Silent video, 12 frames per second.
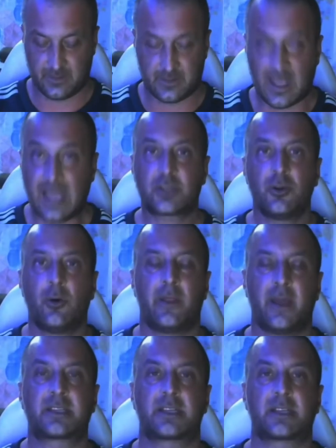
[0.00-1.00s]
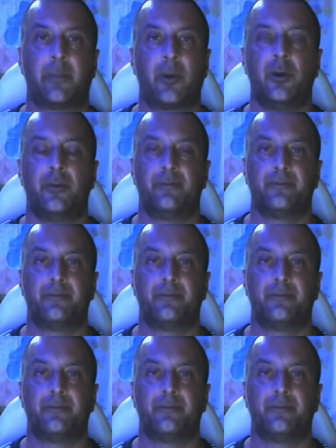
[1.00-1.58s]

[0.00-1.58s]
That's not what this is about.